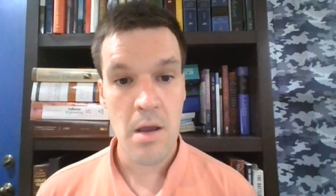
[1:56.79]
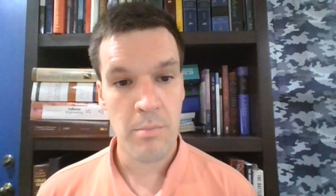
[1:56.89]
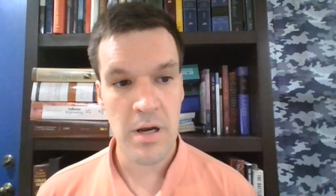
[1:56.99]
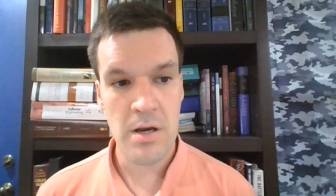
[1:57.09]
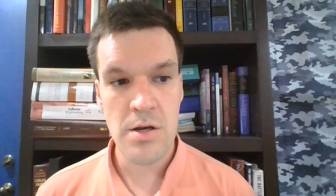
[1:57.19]

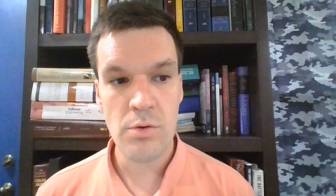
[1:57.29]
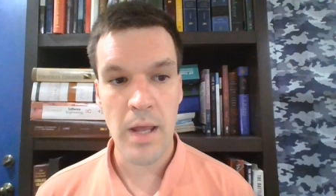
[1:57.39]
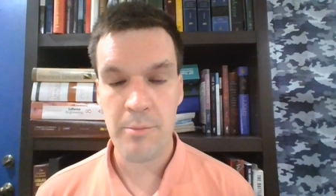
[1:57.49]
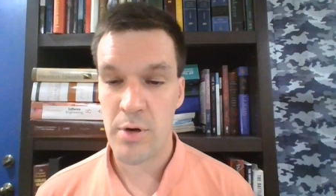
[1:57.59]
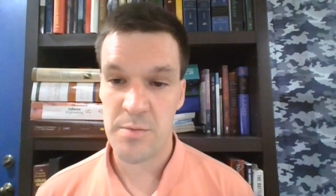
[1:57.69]
but in New
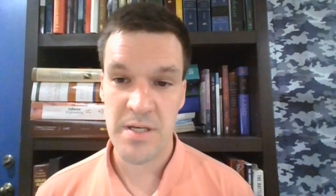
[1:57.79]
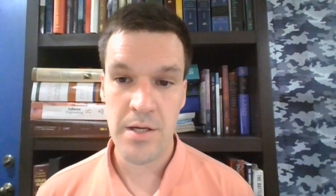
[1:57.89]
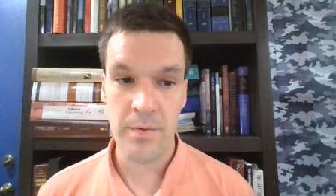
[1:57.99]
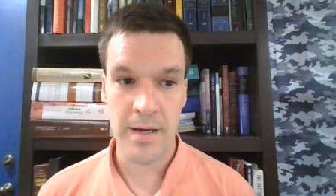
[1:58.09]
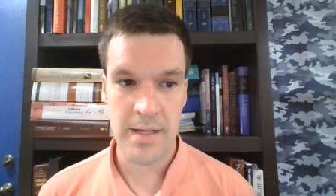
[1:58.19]
Light
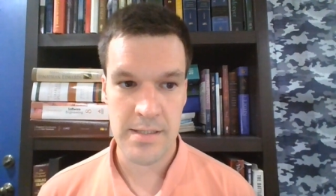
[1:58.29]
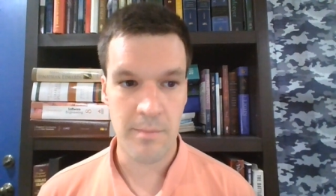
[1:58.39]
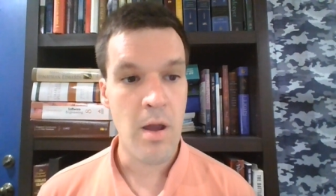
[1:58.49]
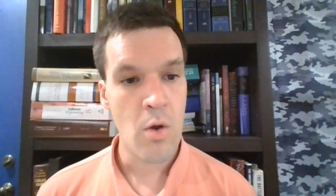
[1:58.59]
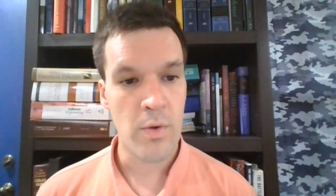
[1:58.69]

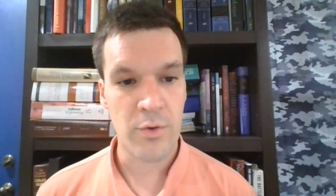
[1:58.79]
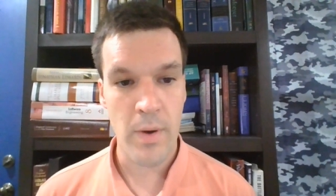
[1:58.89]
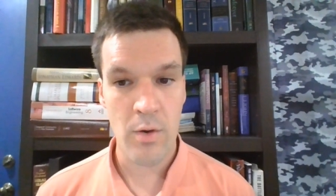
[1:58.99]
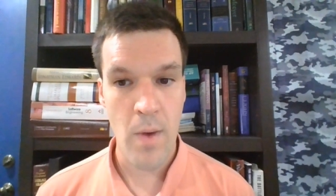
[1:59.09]
Presbyterianism, with Great